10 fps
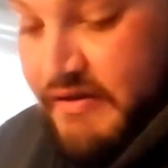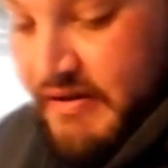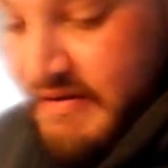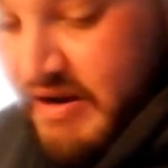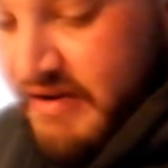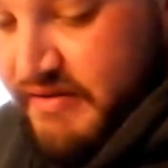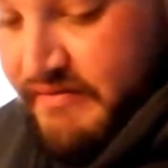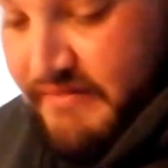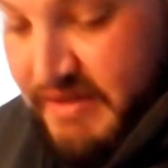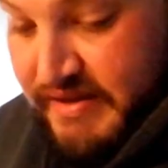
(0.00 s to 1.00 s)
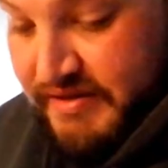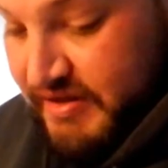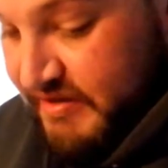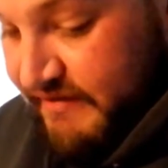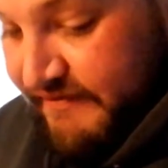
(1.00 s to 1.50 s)
Alright, I think
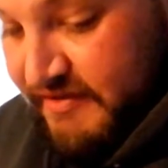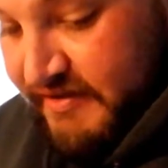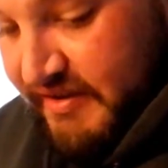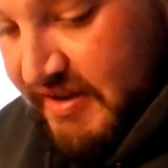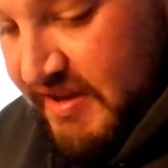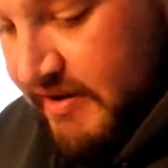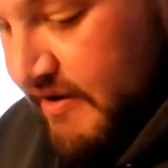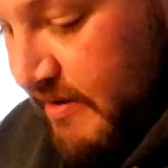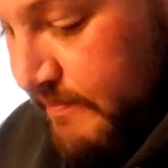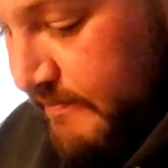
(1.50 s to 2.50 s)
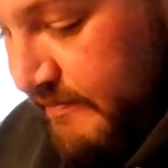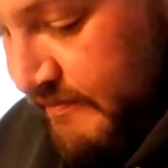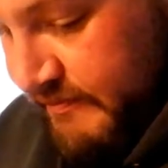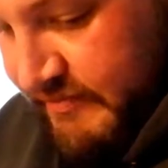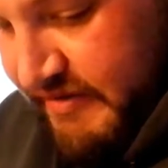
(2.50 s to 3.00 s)
she's sufficiently heated up
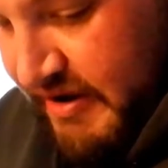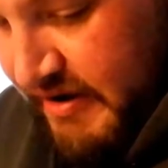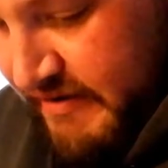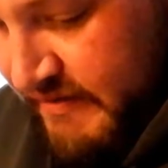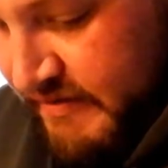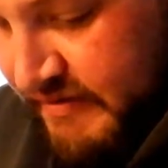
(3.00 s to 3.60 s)
now.